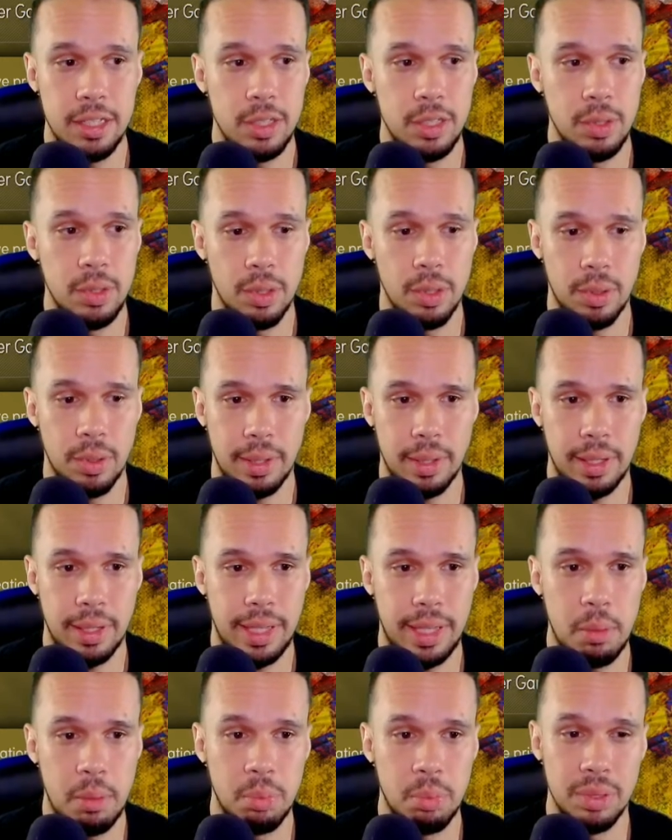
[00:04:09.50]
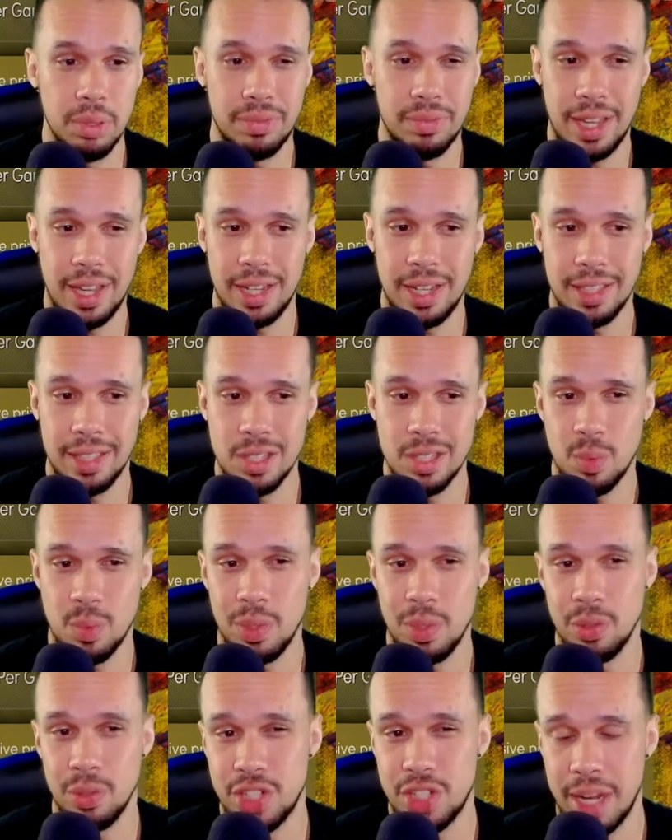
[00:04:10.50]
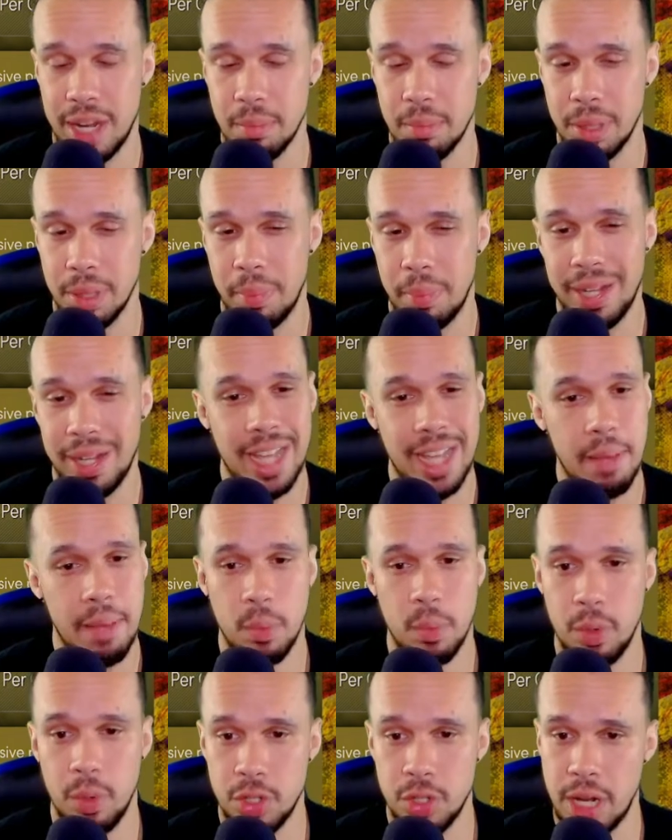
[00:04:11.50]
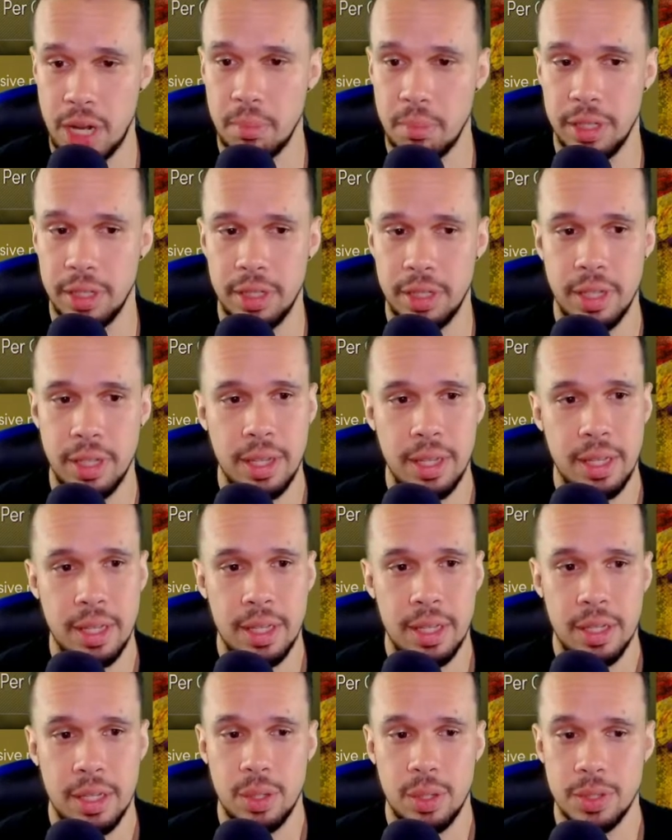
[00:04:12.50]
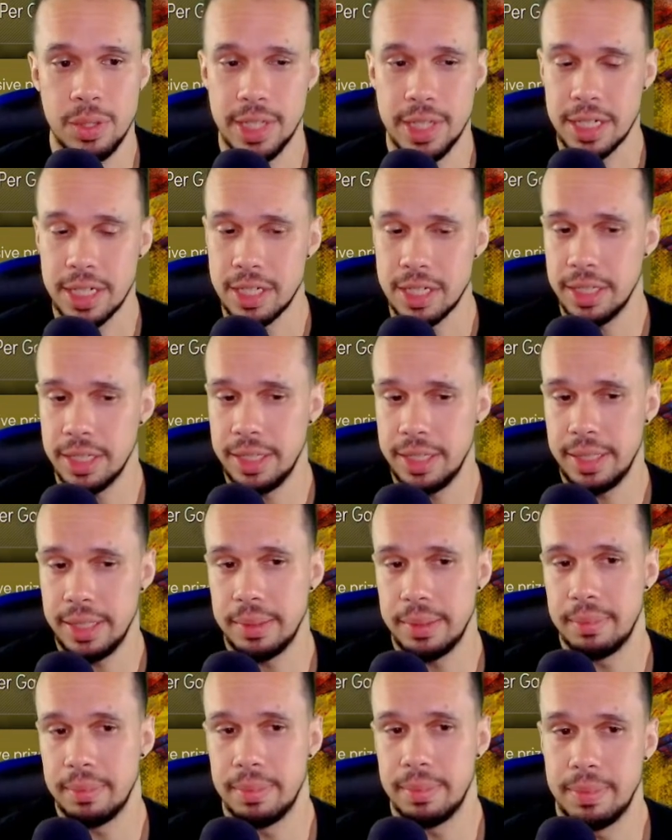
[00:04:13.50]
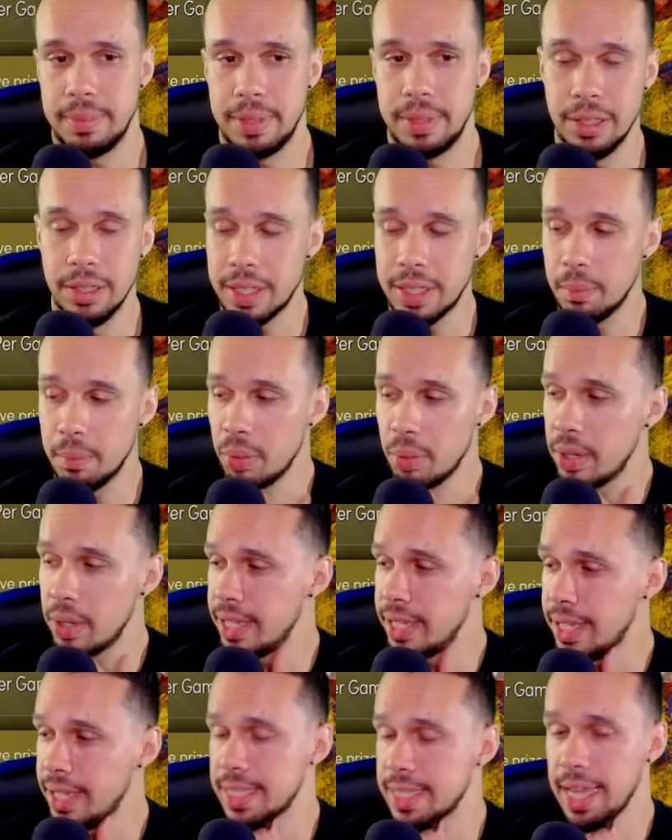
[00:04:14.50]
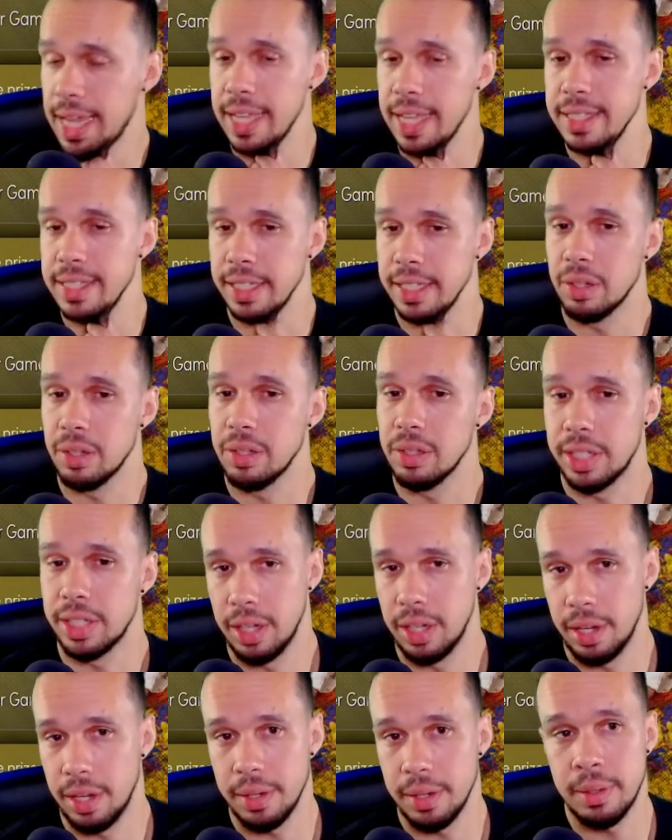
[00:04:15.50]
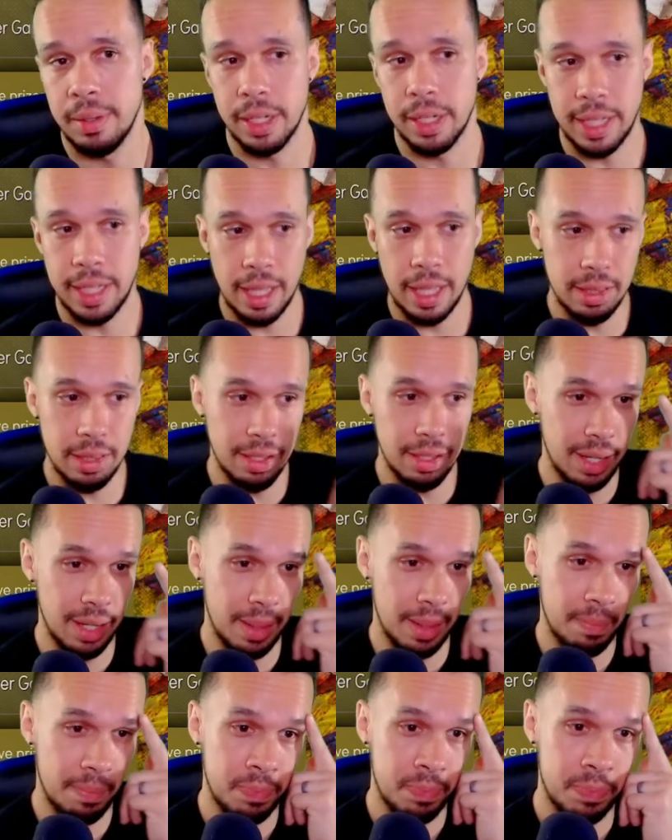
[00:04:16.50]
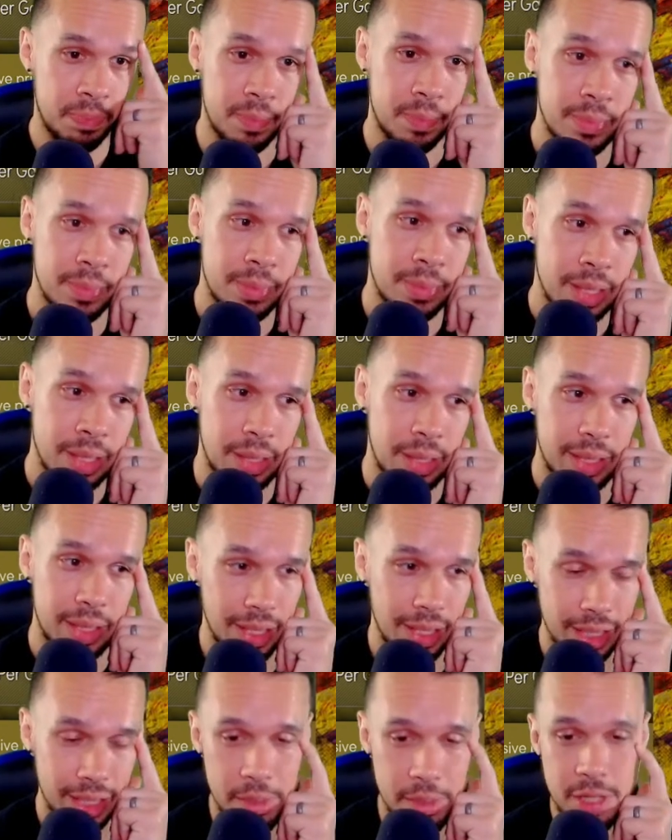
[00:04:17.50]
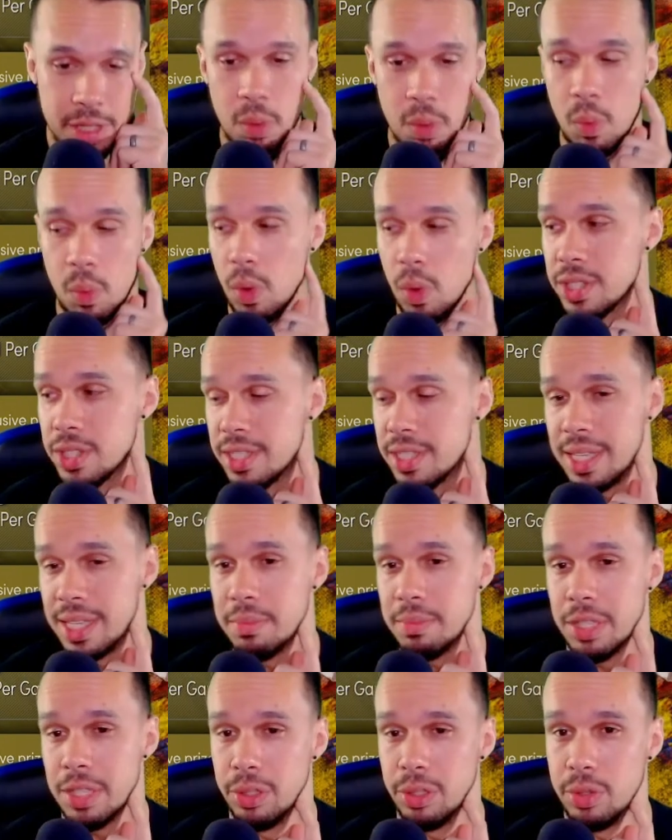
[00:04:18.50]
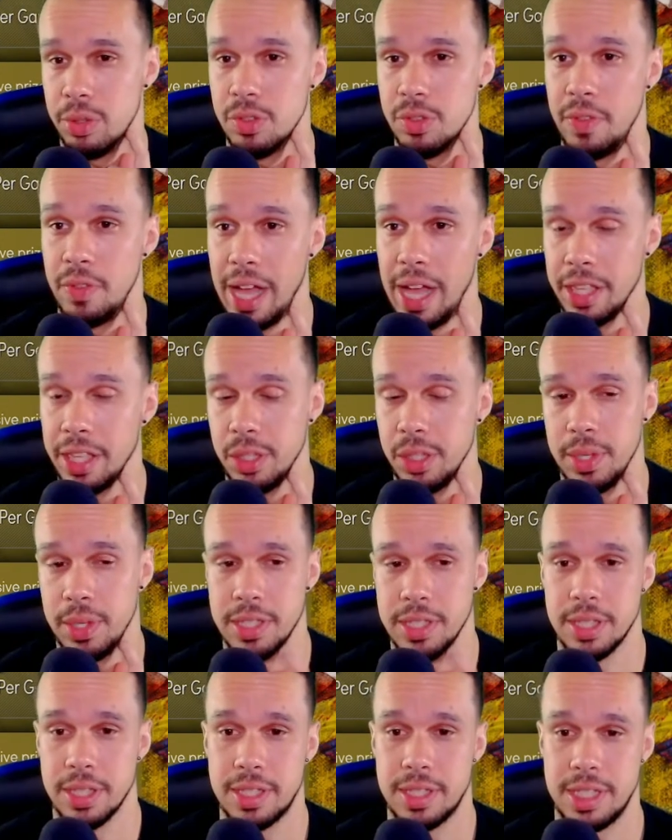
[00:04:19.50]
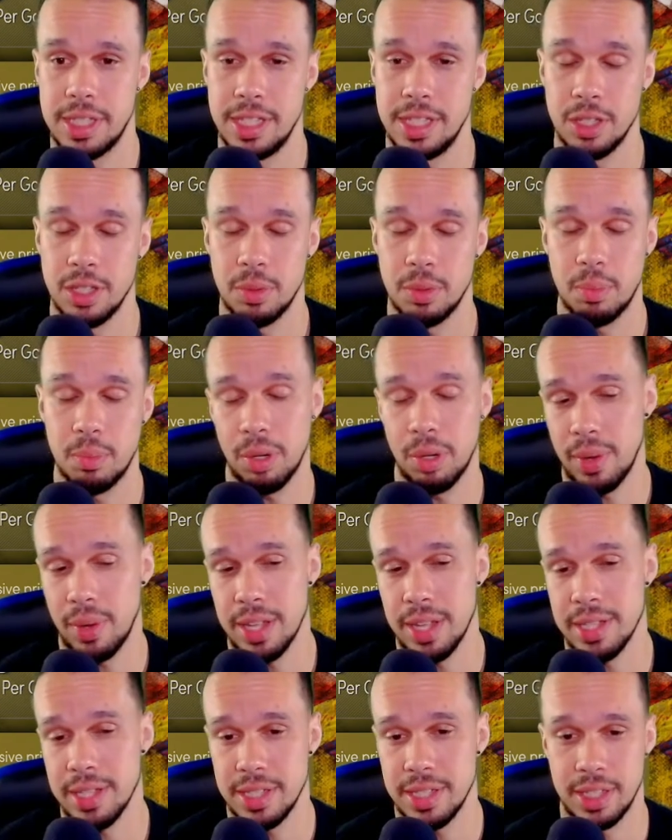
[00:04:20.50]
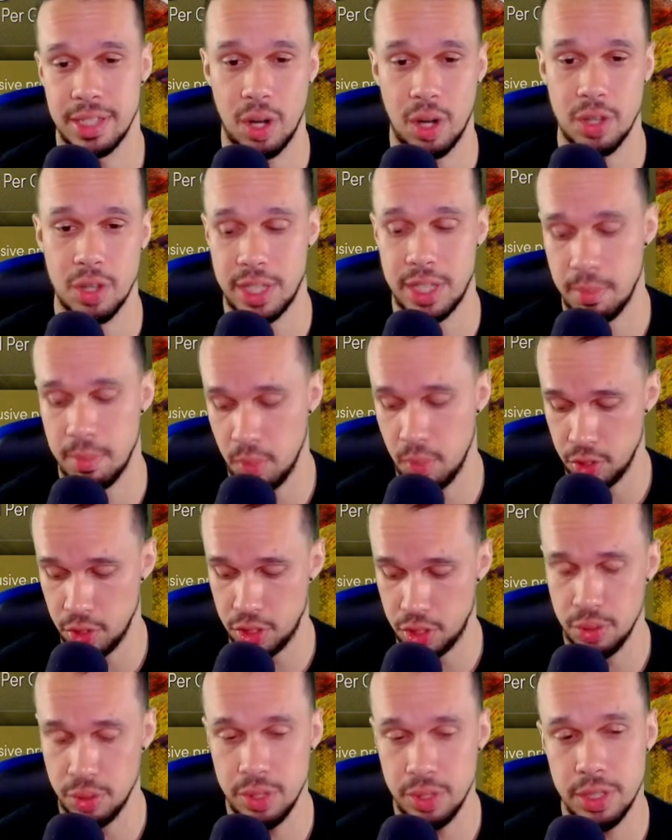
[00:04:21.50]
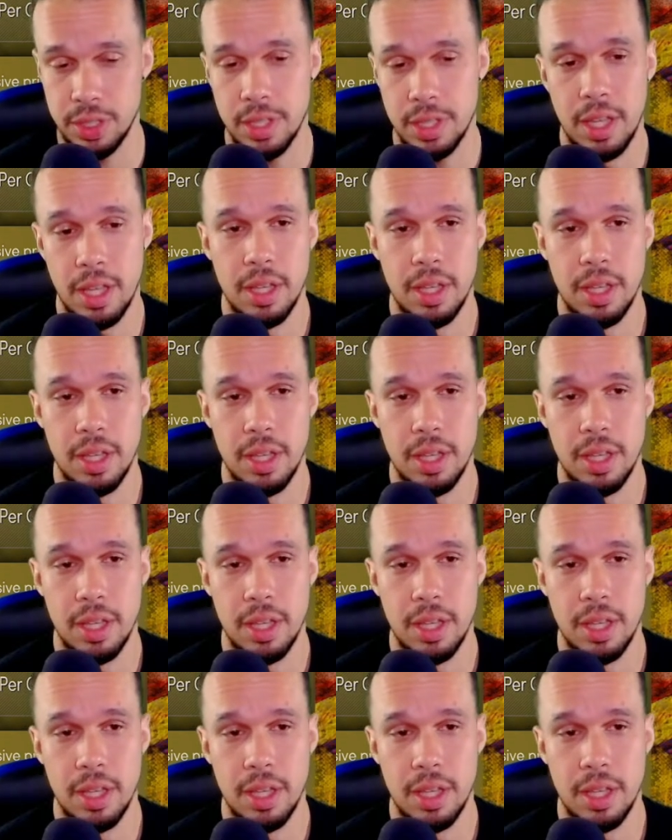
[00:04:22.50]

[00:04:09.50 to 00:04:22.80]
you're capable of getting this Wilt Chamberlain, Pink Diamond Wilt Chamberlain, who's actually looking pretty enticing early on. Again, unlimited rewards seem to lose value as the season progresses and cards get more juiced.